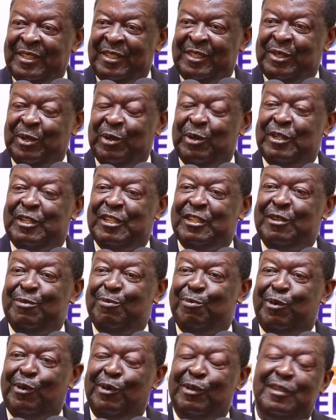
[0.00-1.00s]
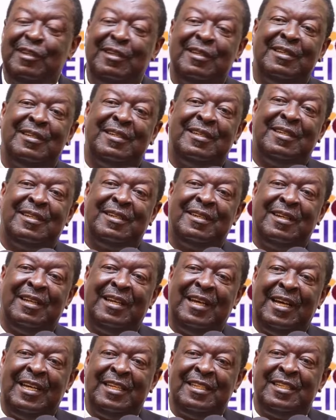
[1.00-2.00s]
So it is important,
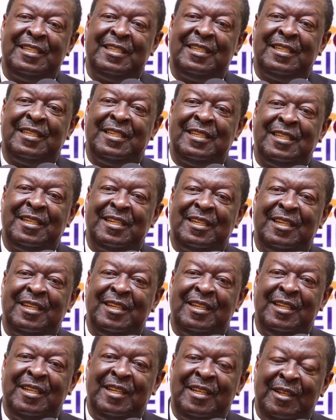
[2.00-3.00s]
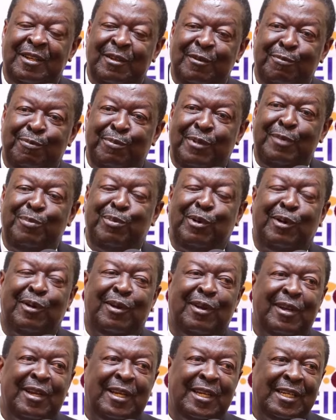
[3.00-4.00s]
as
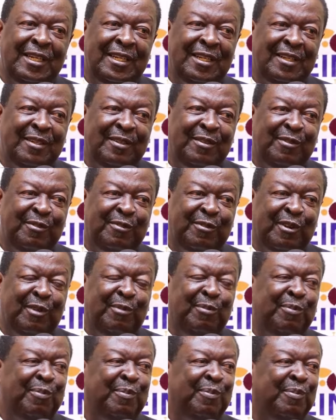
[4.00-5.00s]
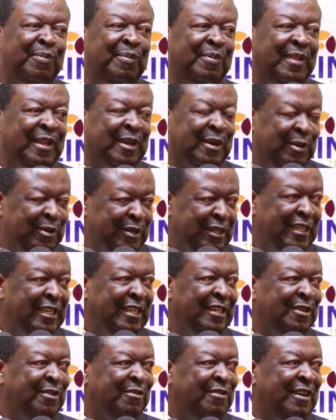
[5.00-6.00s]
people from the
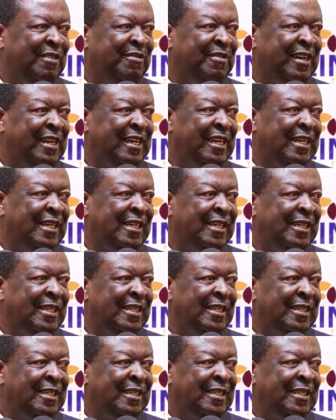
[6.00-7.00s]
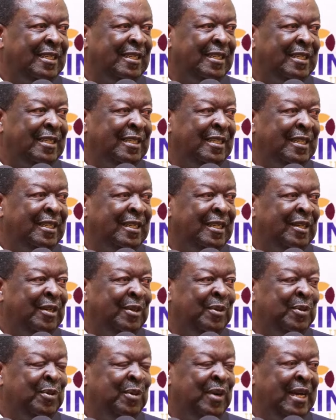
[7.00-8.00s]
continent of Africa,
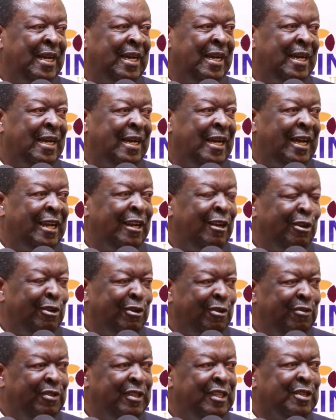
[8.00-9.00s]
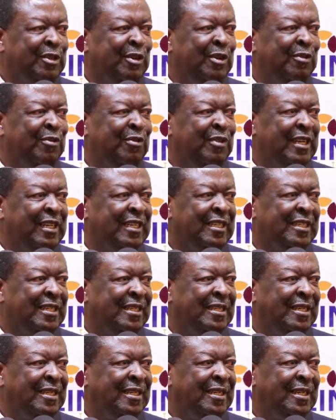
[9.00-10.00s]
where a lot of these
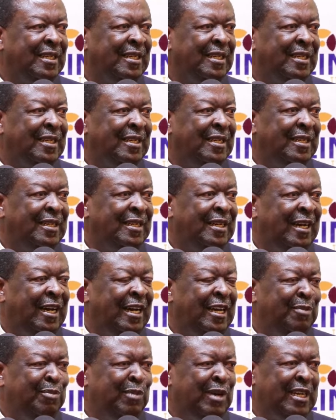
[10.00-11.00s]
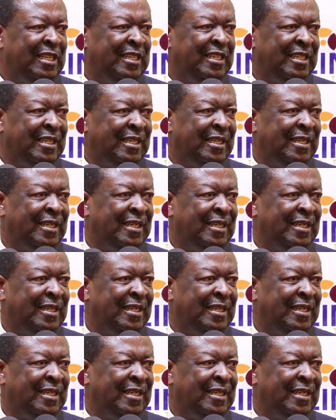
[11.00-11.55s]
conflicts are emerging,